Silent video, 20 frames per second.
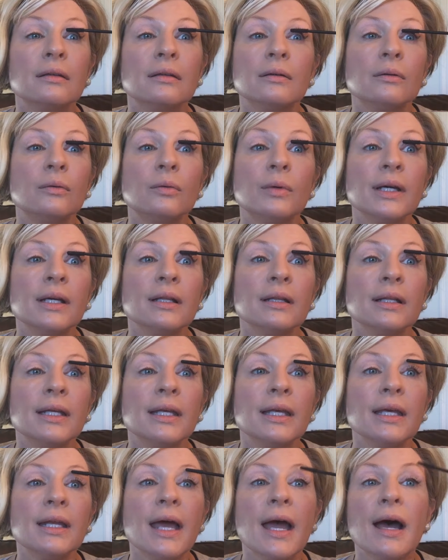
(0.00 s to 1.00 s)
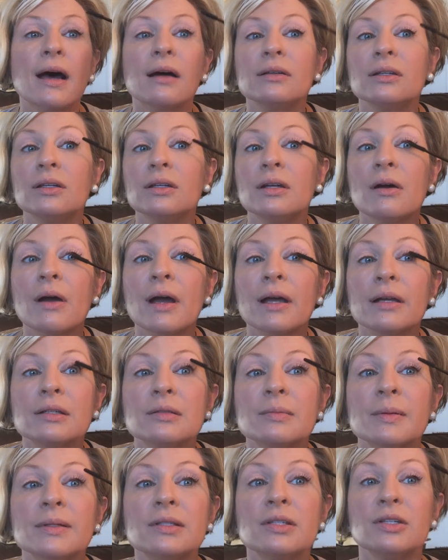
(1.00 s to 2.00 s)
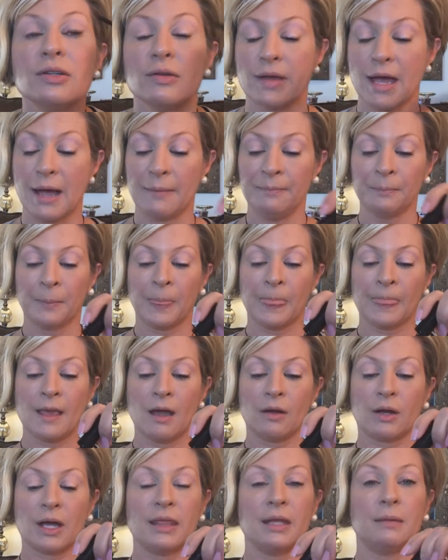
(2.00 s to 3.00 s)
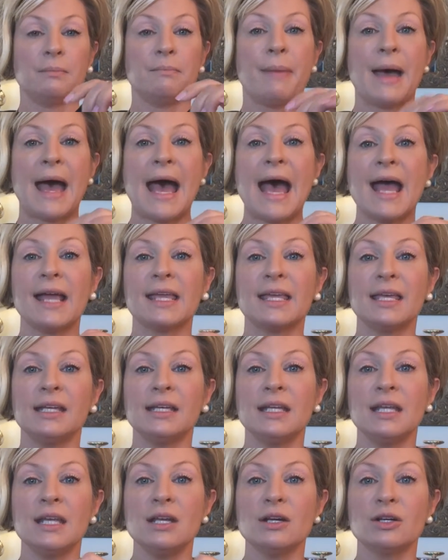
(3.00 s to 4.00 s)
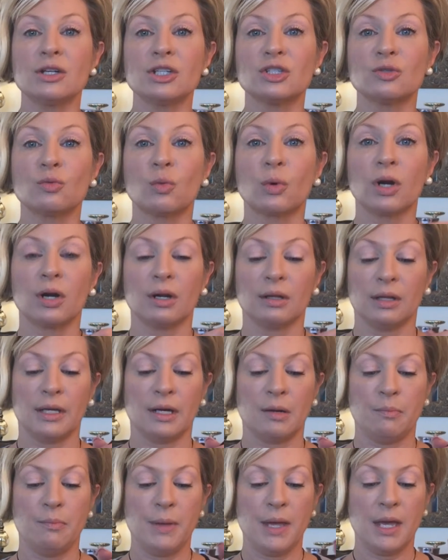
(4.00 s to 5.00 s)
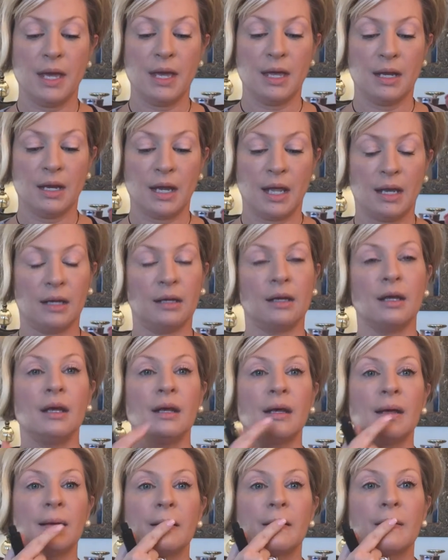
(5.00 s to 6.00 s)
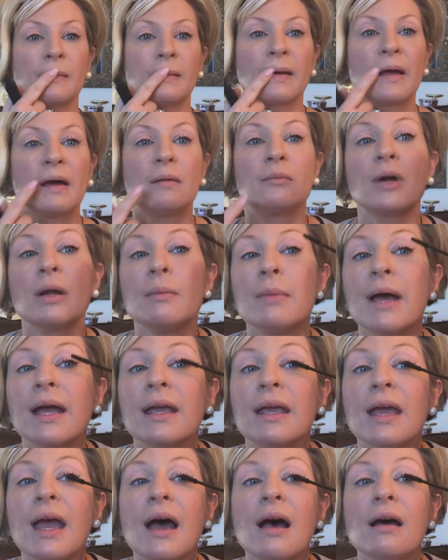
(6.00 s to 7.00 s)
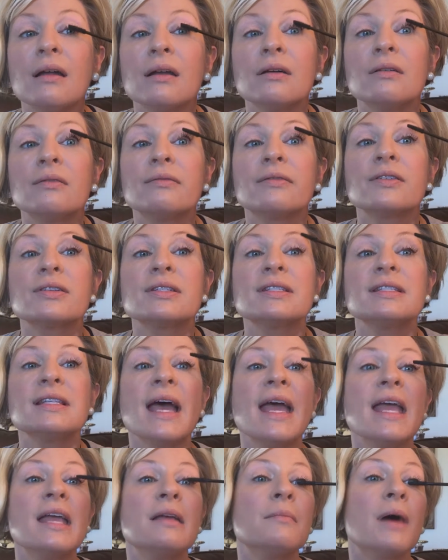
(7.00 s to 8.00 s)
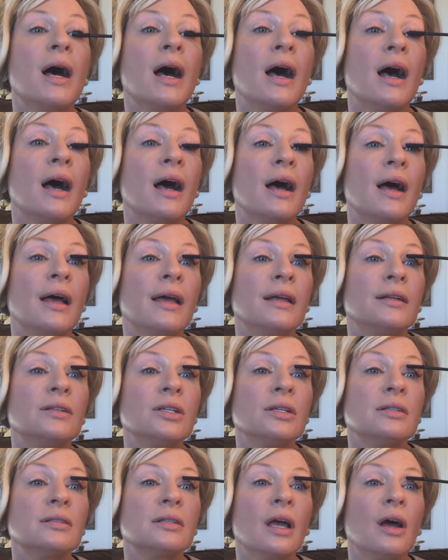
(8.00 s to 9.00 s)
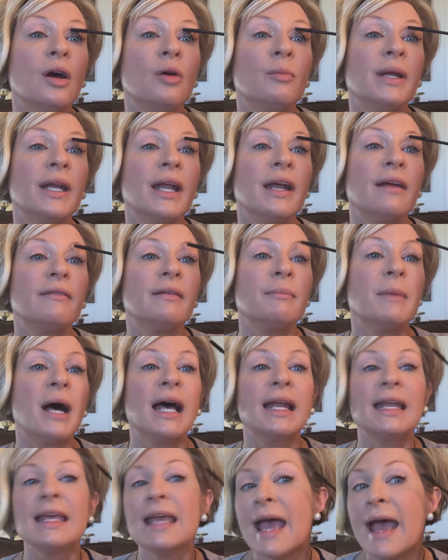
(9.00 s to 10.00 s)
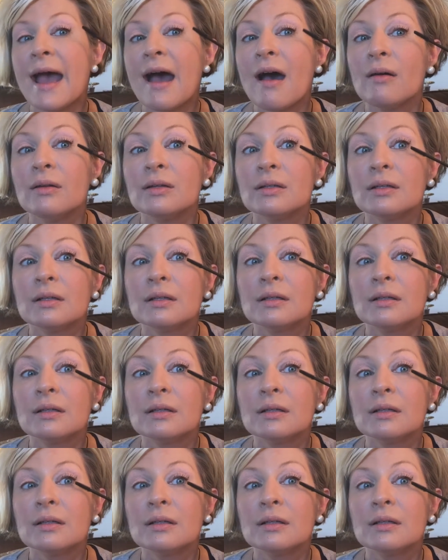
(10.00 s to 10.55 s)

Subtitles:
wiggling it out. You know how you're supposed to do that. Okay, then back in here, swirl it a bit and come right back out over same eye, just combing everybody out